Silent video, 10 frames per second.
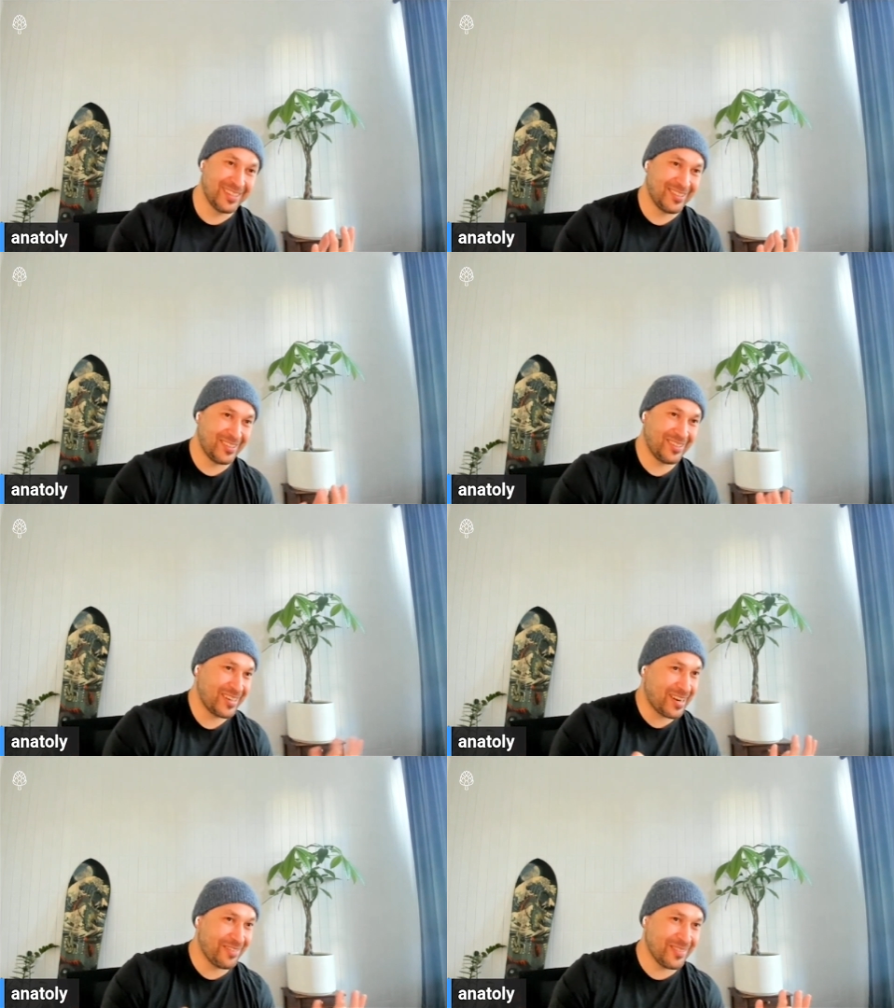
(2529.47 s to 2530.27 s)
well, and
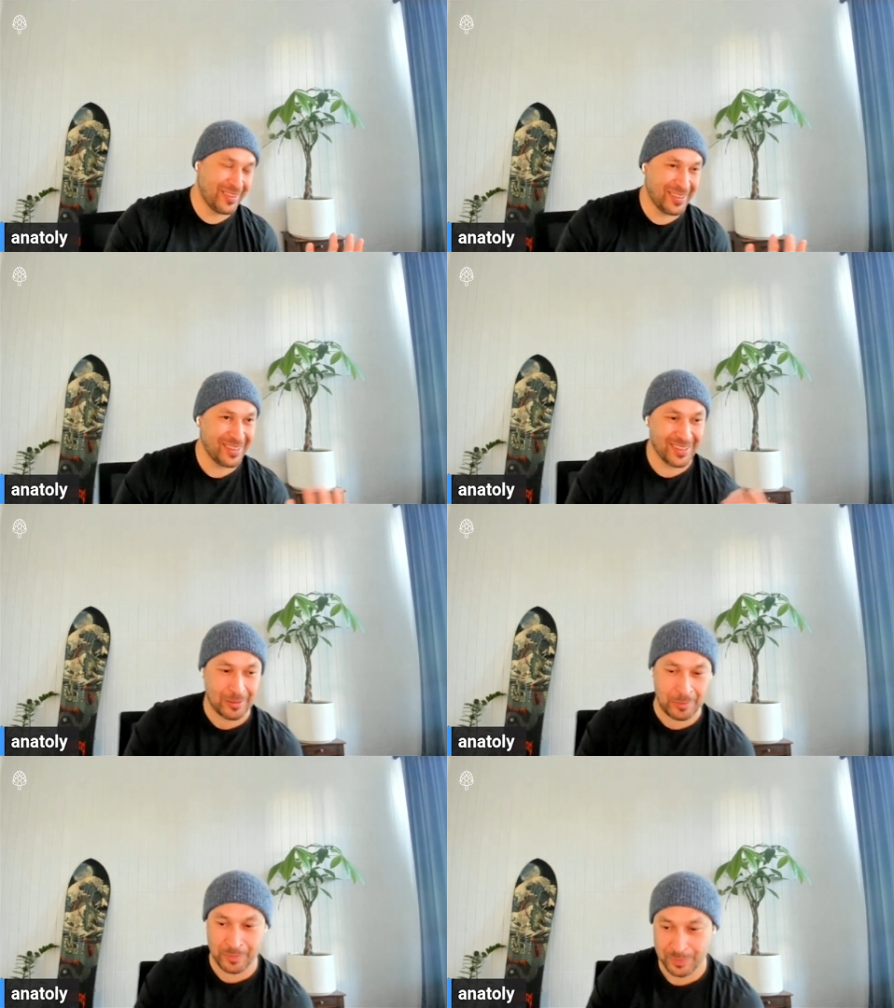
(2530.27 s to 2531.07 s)
also like you can see
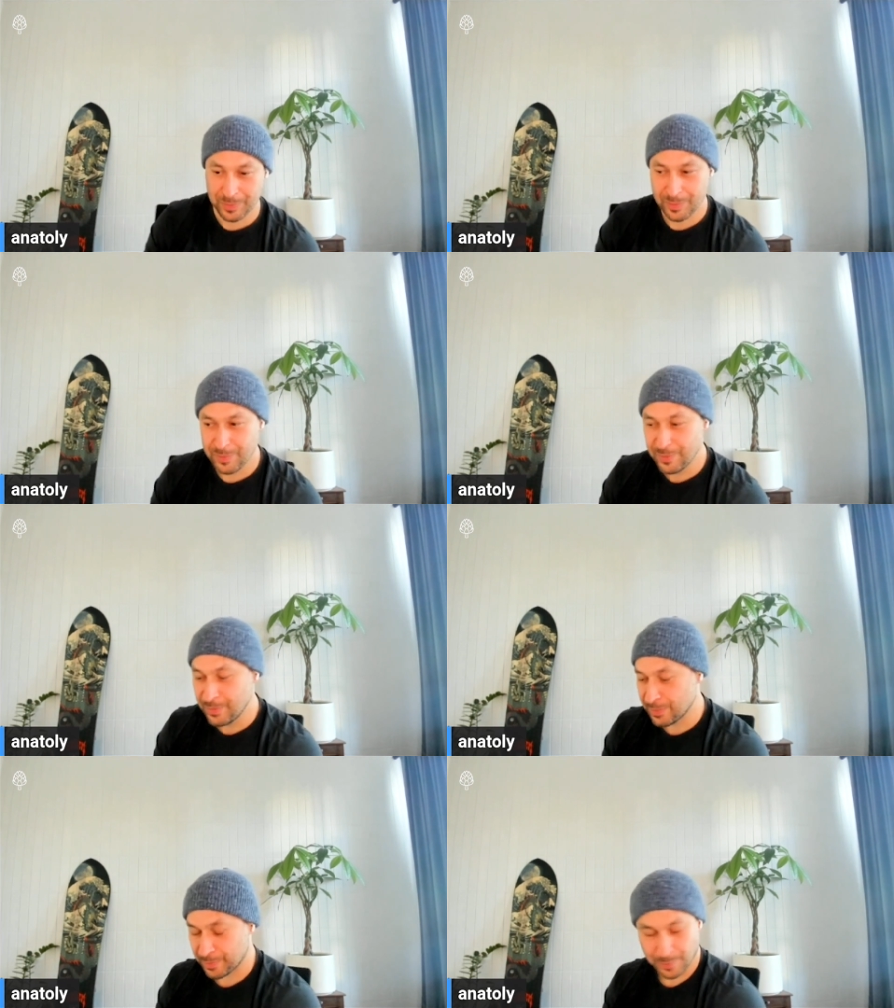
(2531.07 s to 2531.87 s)
this, like when there's
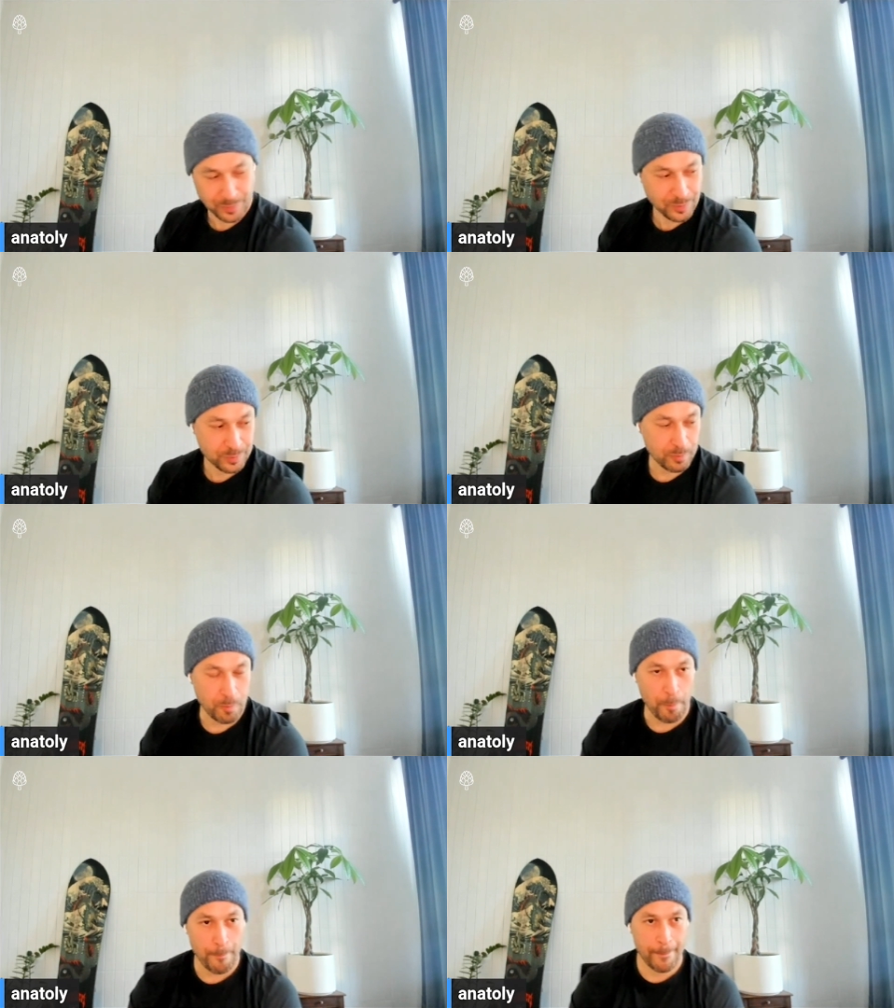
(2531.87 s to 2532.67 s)
volatility on
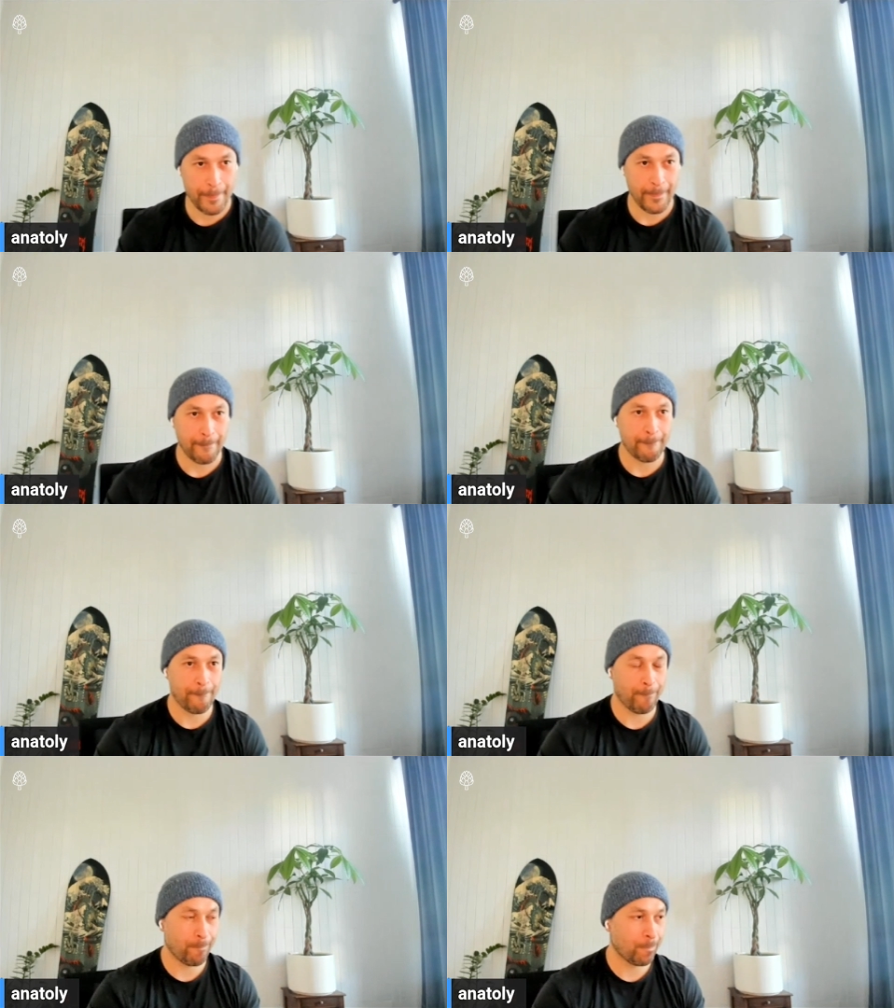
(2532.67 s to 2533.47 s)
Binance, this
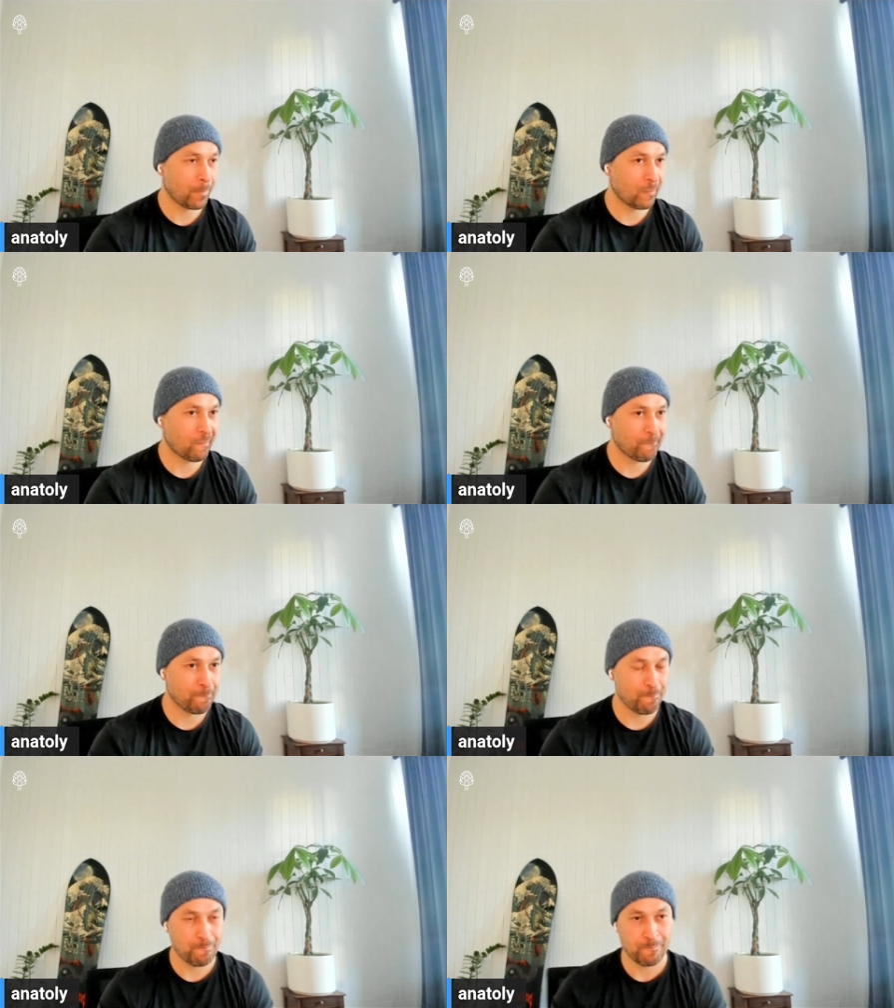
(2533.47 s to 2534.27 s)
is when
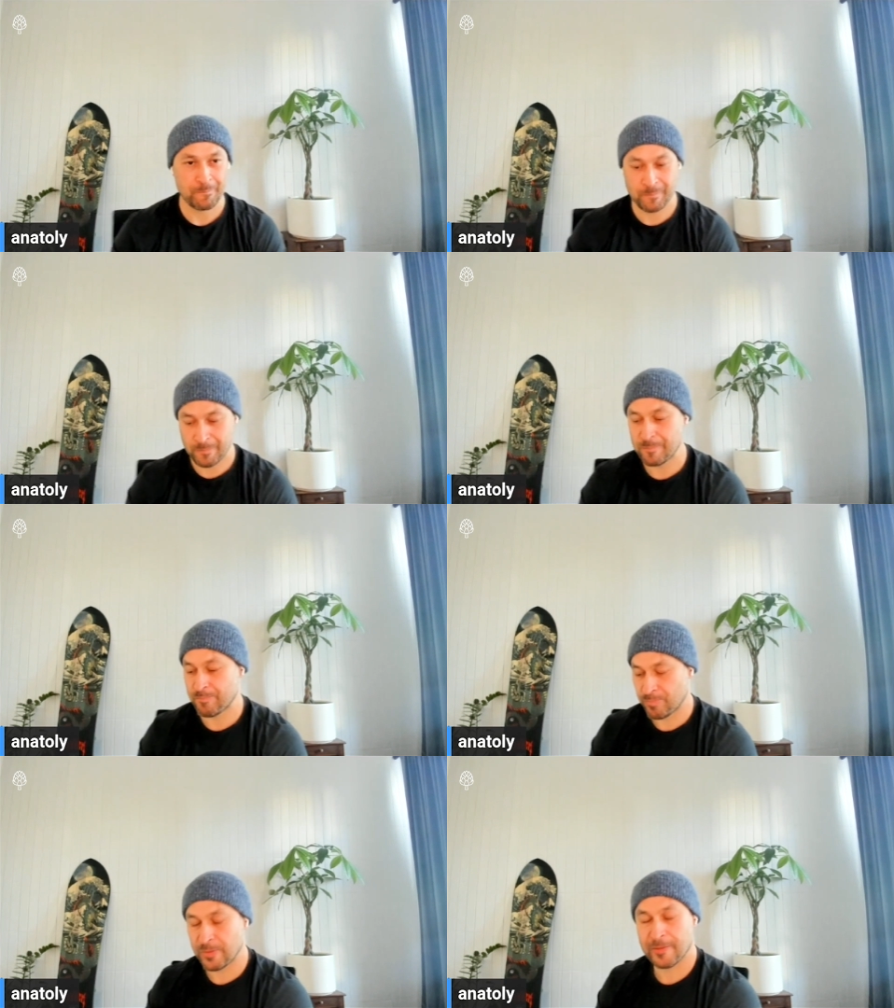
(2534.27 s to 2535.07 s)
like
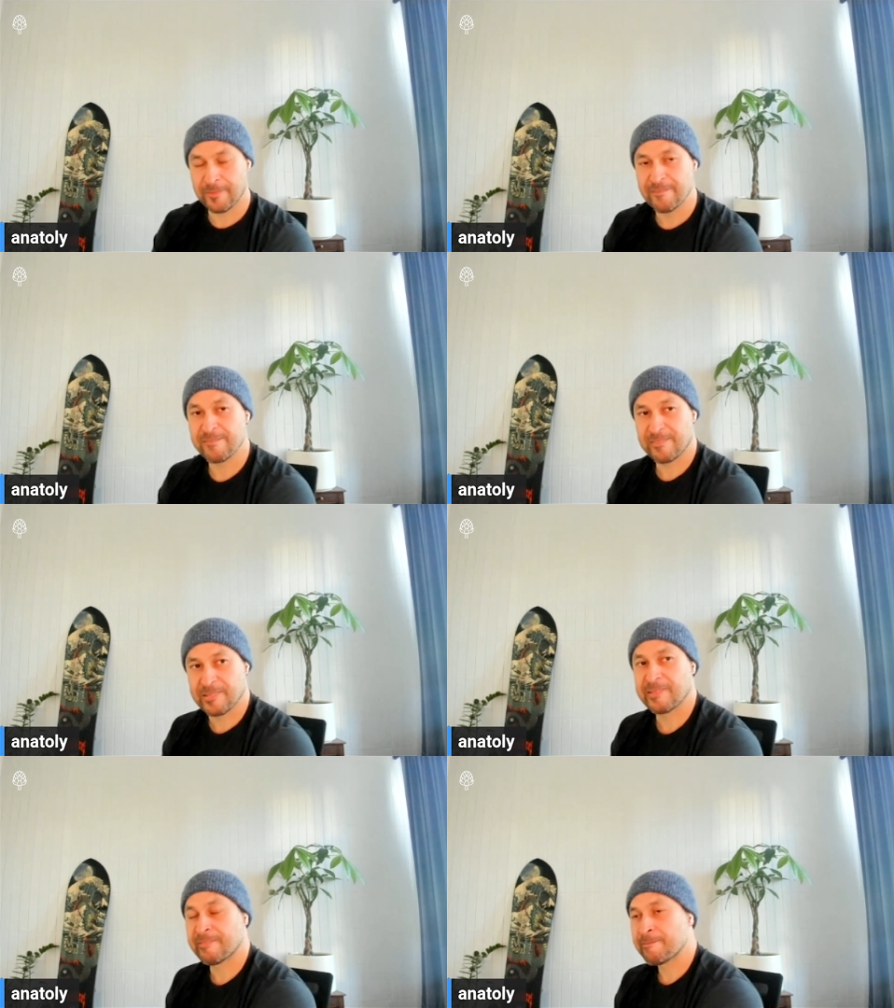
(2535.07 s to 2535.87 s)
Beaver
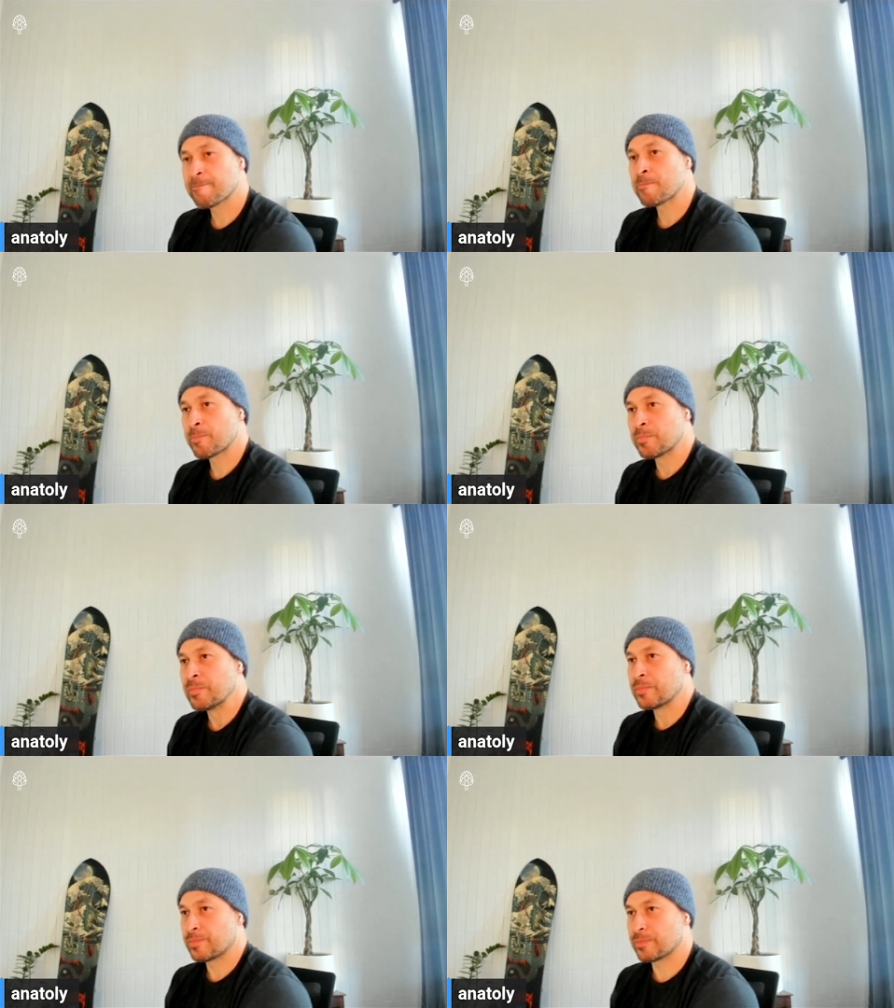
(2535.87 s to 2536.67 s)
and rsync are most
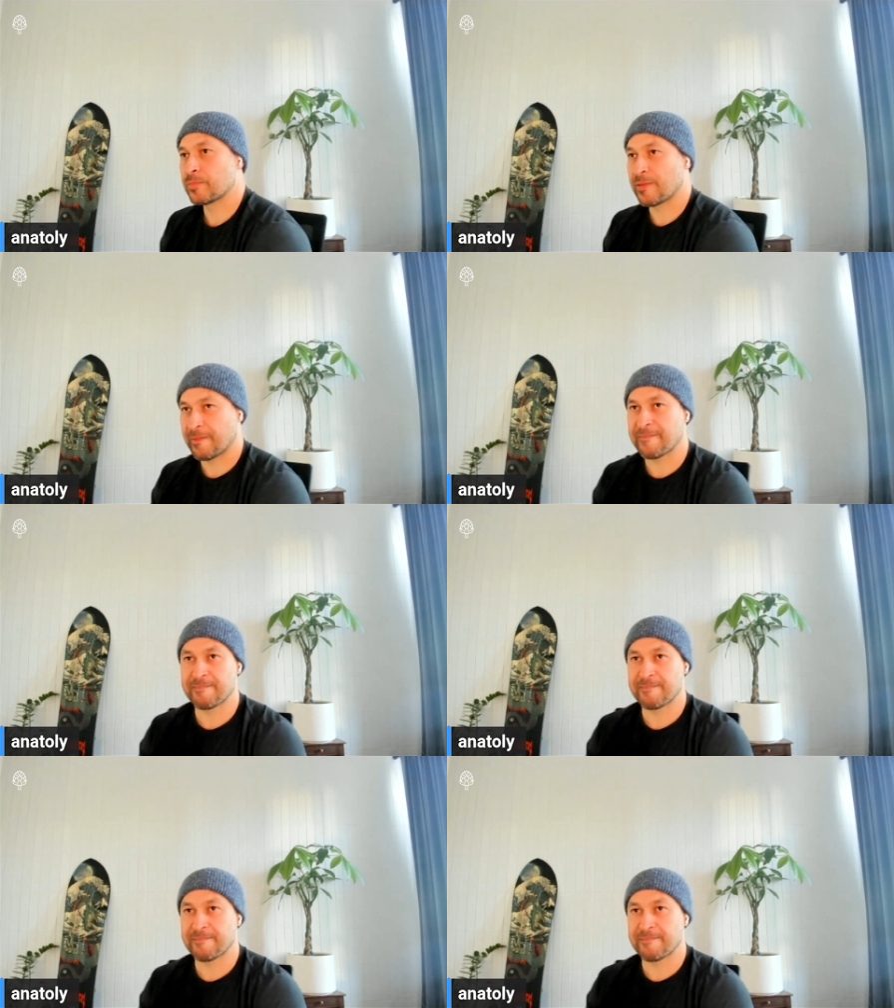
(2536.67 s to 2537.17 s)
likely to win blocks, right?